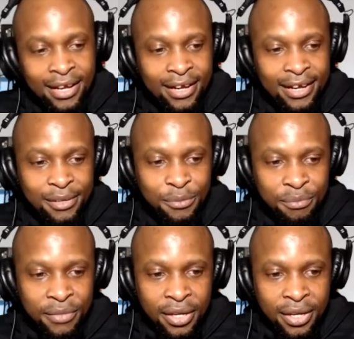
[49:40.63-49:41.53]

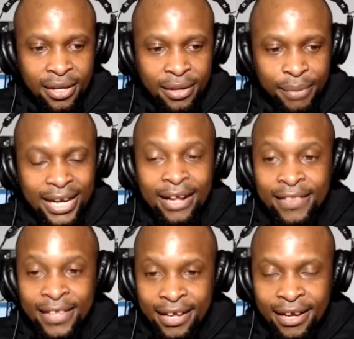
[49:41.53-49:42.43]

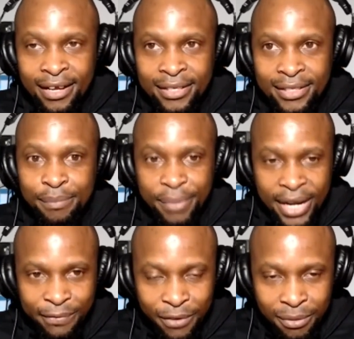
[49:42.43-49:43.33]
but there are some
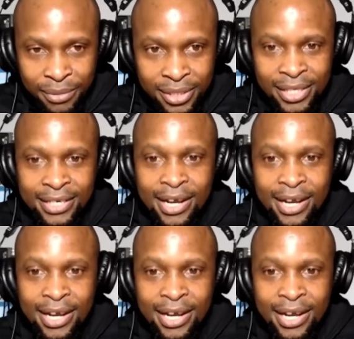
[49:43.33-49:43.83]
platforms that